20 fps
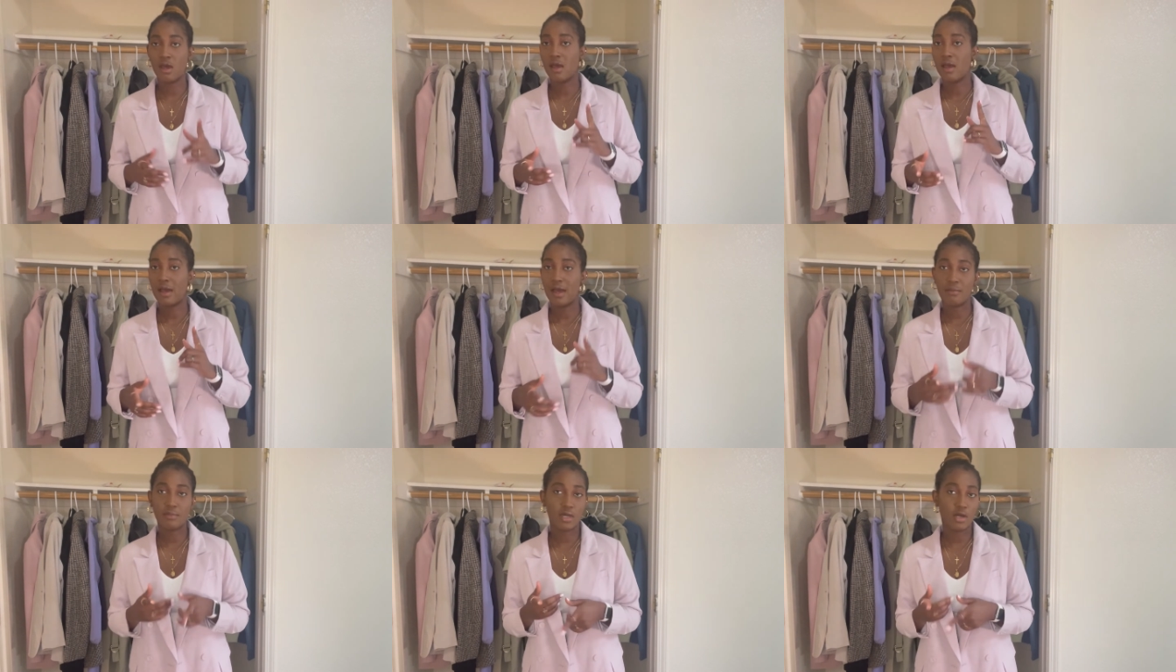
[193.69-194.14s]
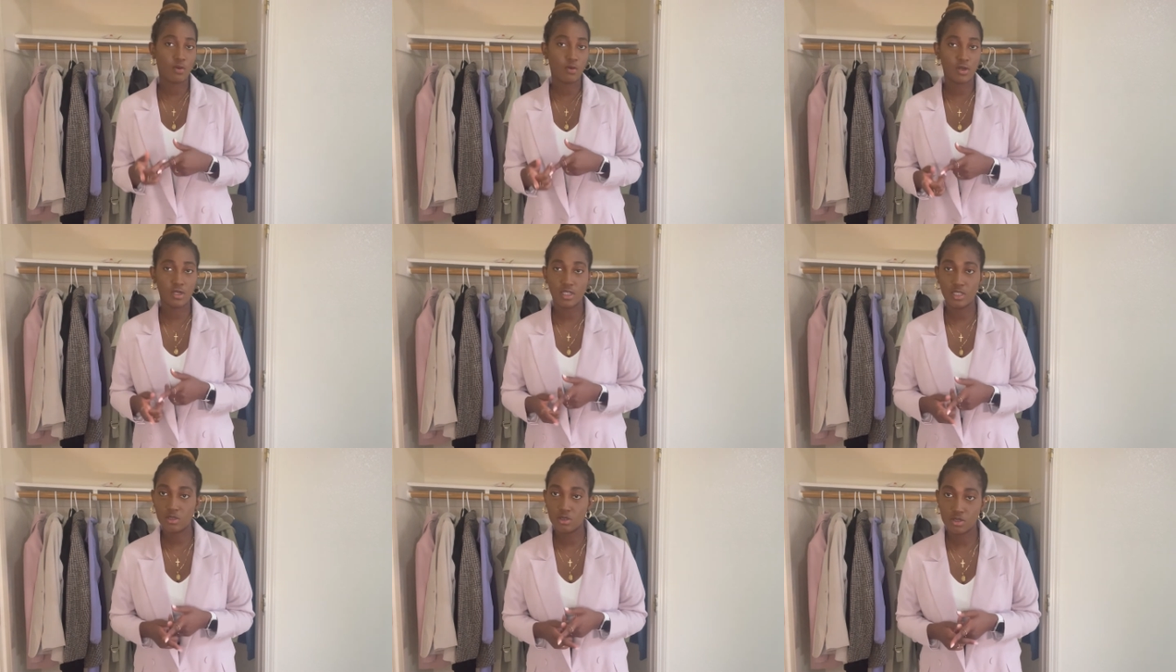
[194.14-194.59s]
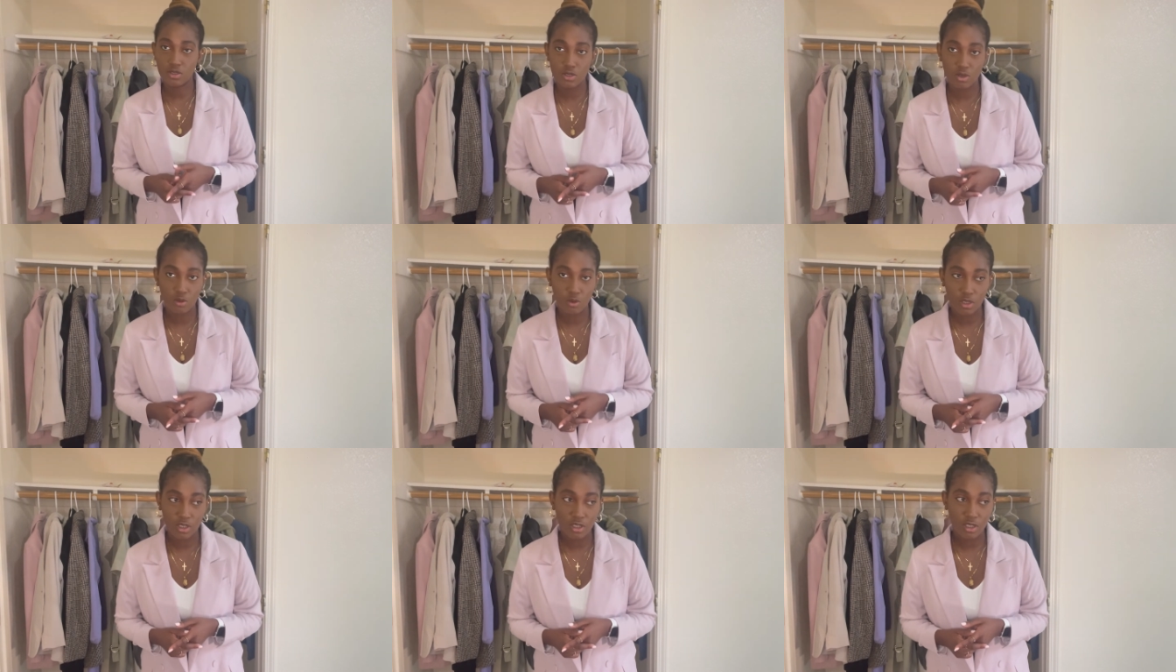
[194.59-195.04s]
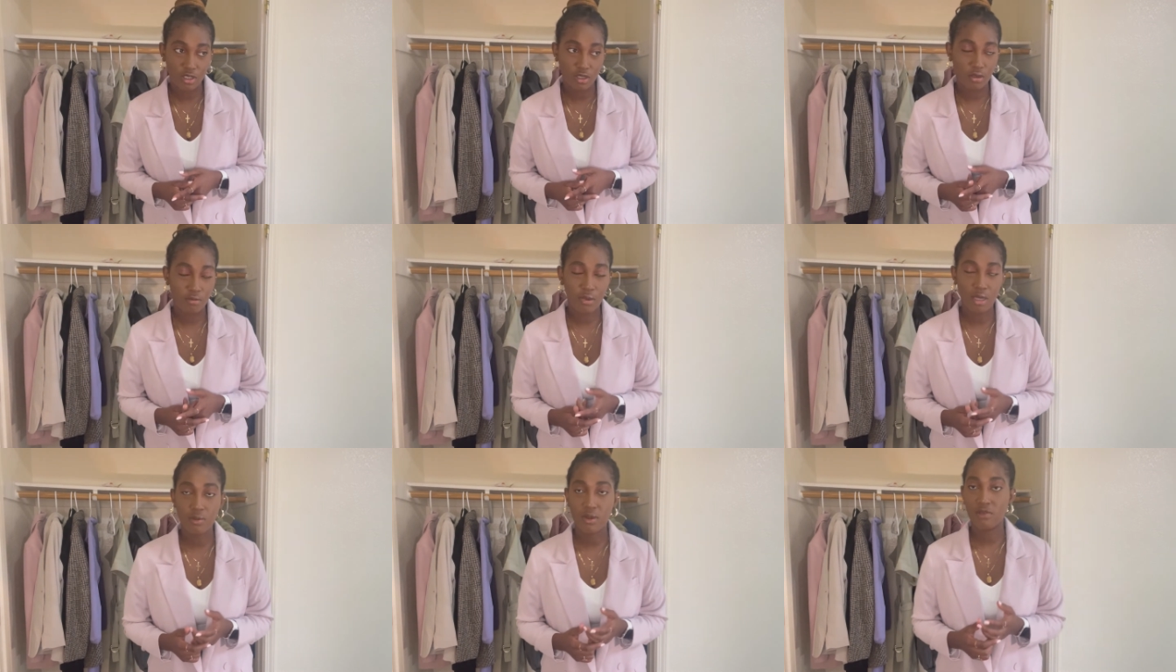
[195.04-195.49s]
I'm not wearing heels to work.
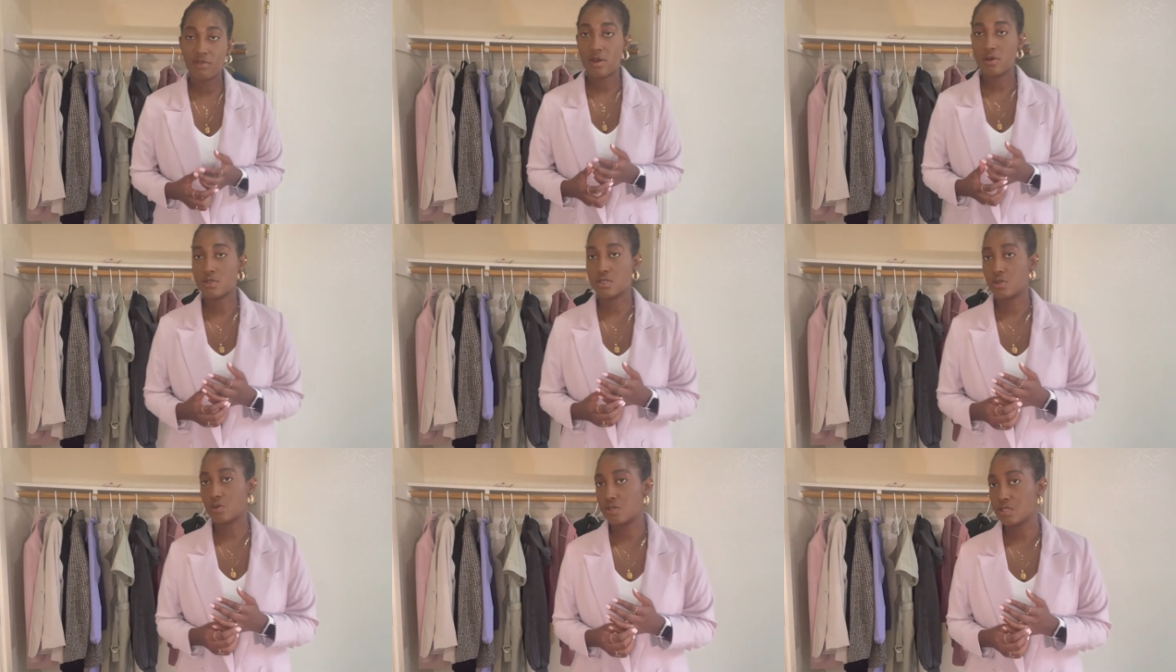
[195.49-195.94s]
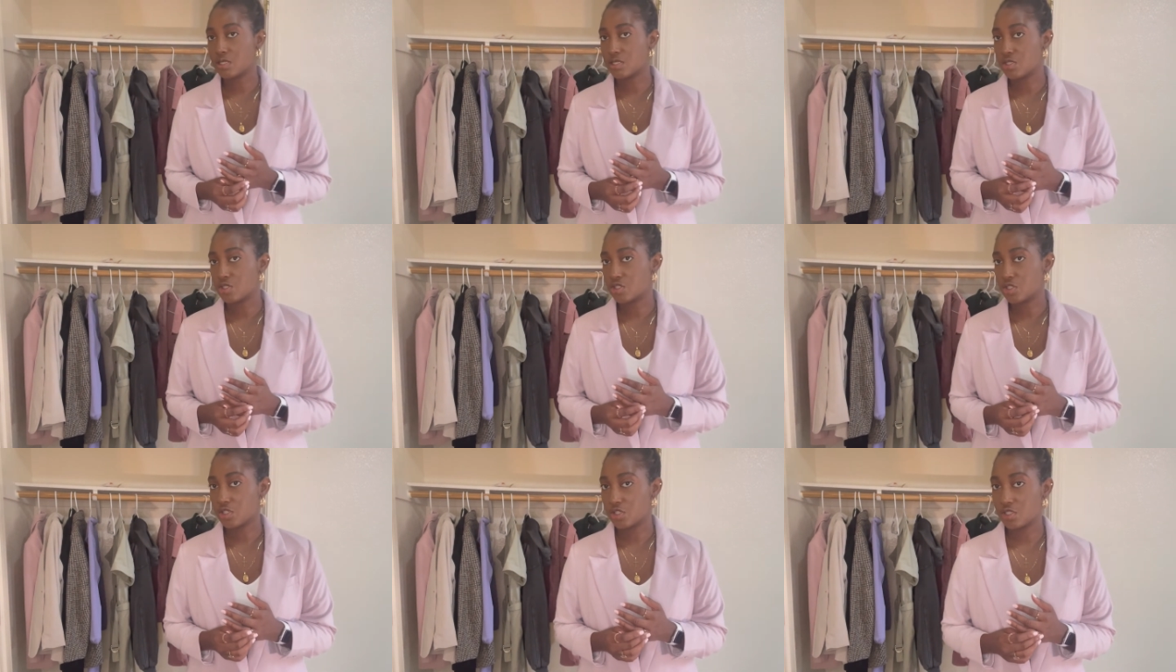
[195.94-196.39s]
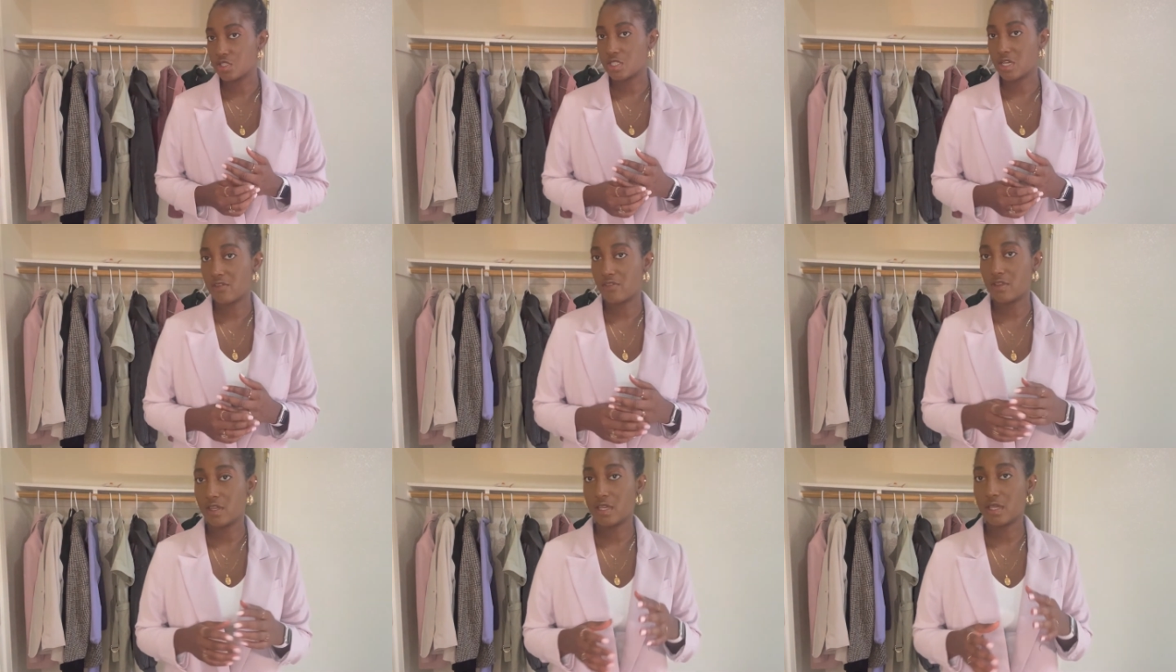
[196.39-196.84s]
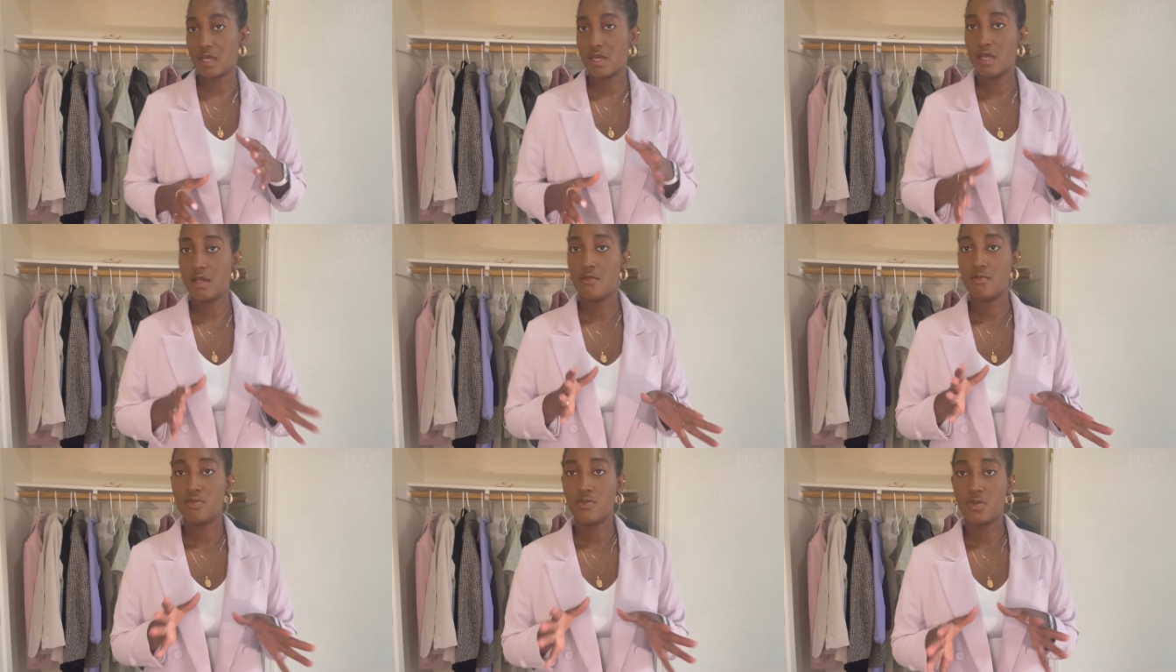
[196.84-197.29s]
Maybe if I was to wear this to church, I feel like
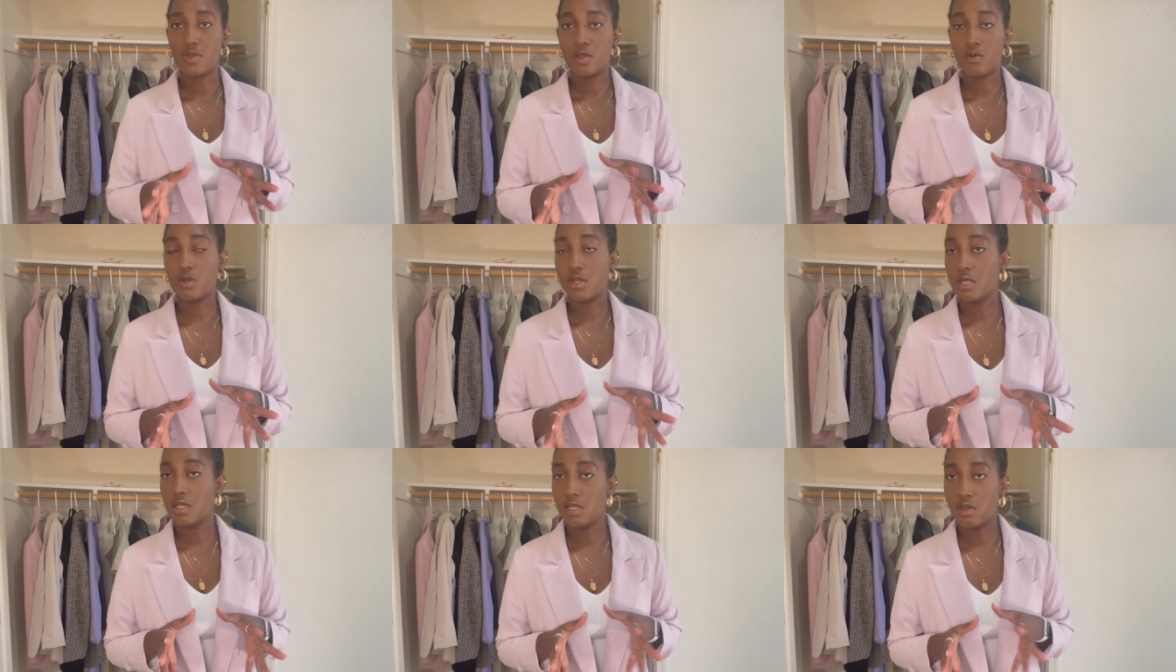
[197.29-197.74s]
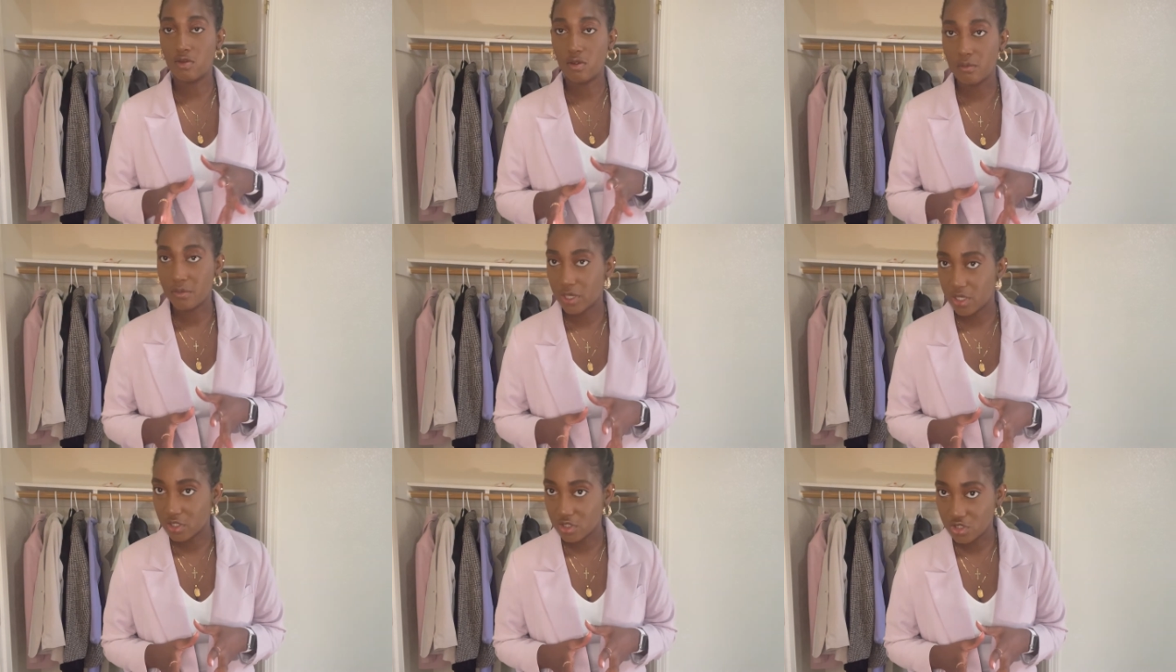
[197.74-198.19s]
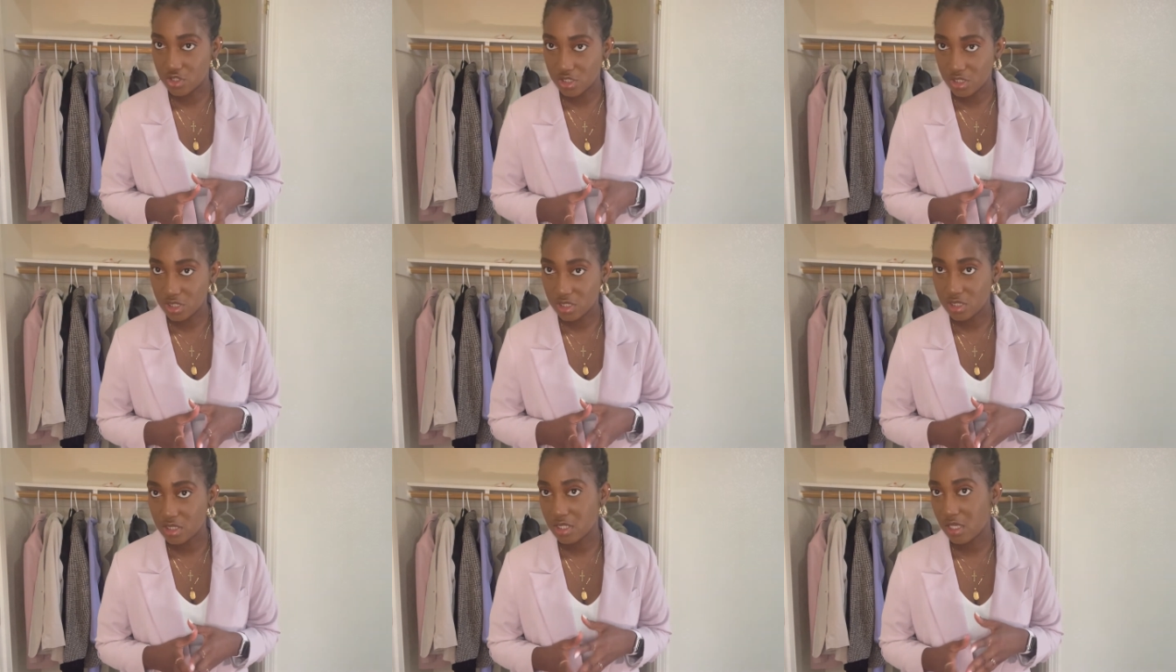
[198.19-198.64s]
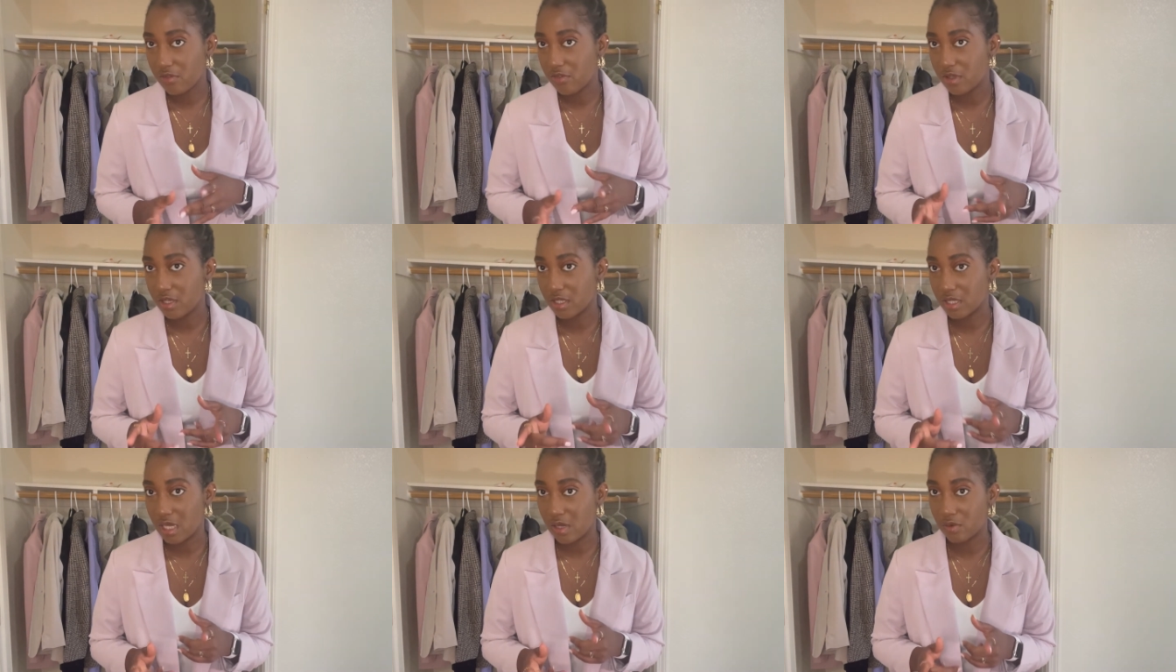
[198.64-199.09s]
with a different pair of jeans, I feel
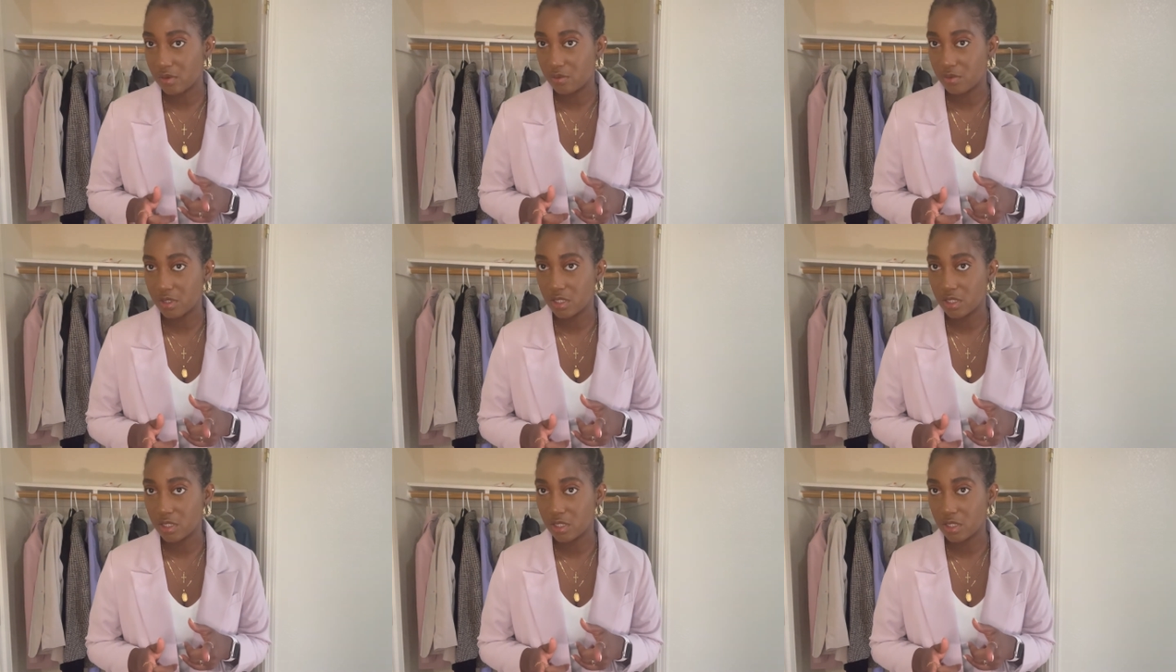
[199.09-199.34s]
like that would be a